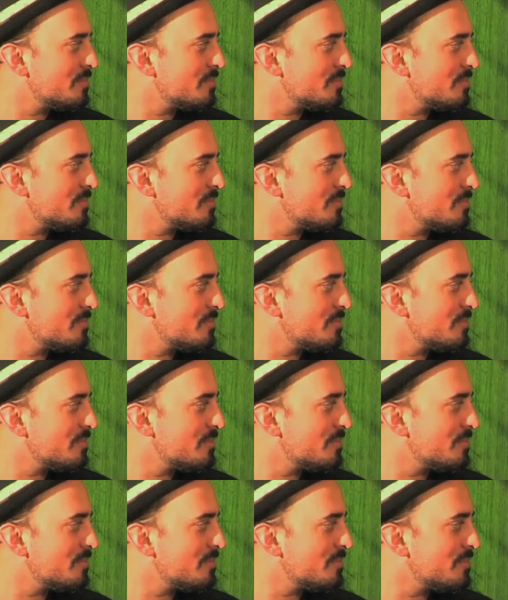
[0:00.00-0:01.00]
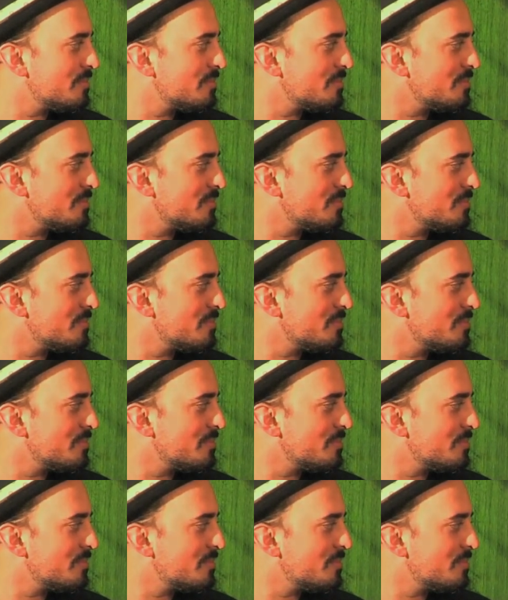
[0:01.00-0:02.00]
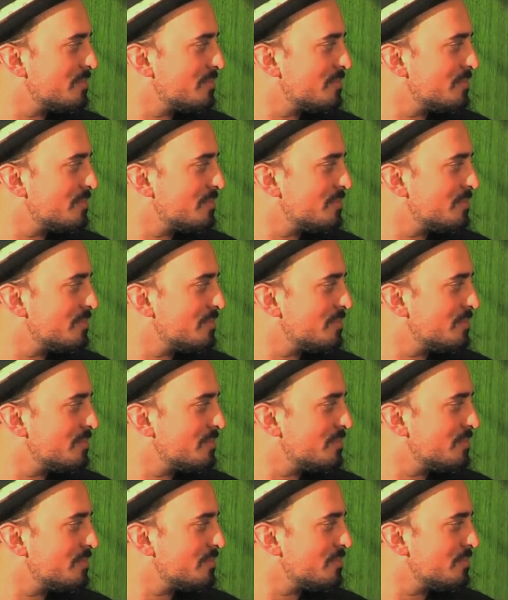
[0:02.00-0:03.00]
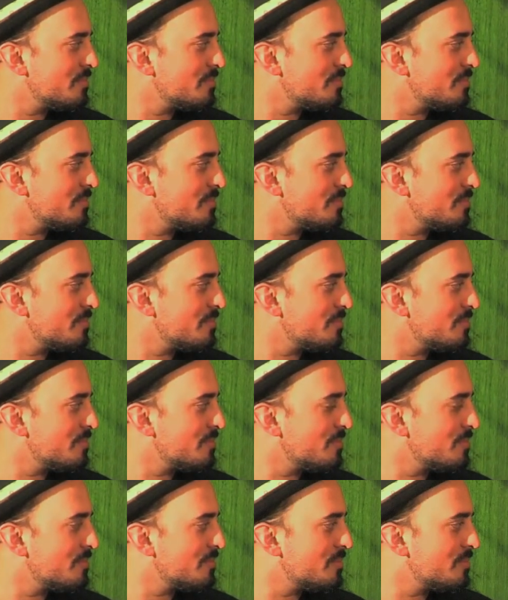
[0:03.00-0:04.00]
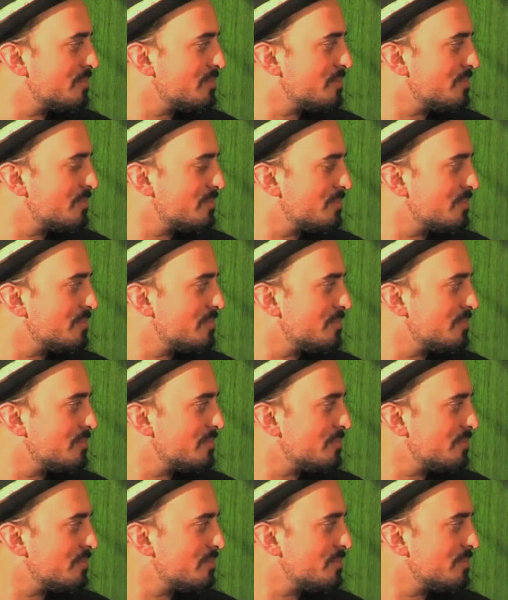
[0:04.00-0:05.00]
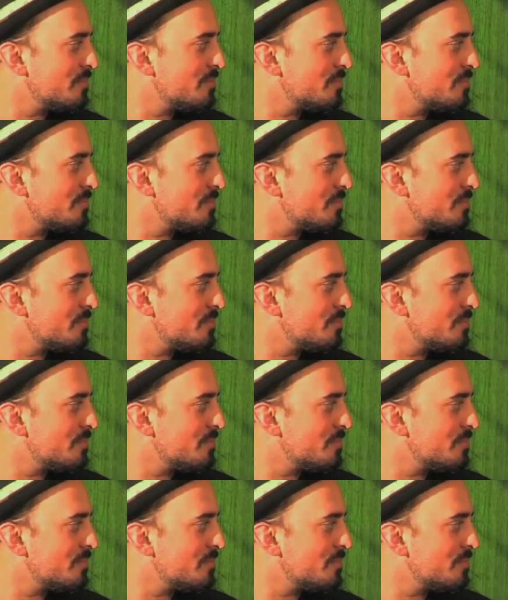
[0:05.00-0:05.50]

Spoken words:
No words are spoken by the person on screen.